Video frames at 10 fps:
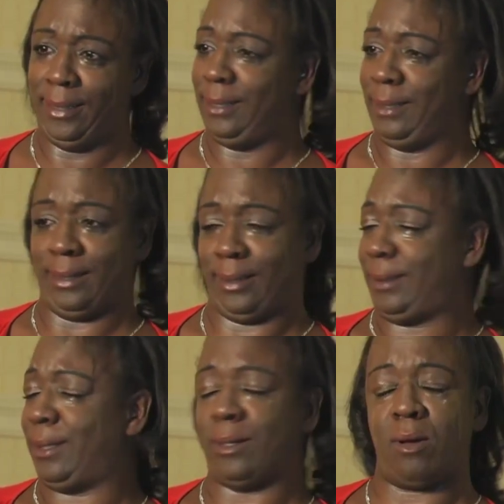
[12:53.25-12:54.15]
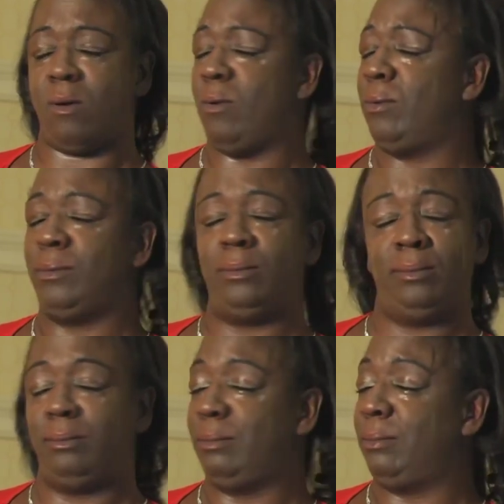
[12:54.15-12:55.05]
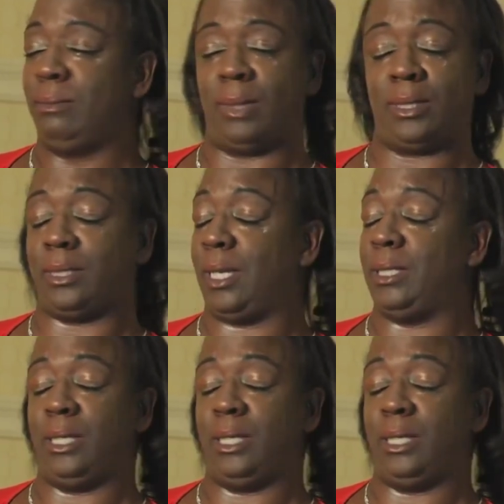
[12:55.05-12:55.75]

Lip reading: I said, no, my son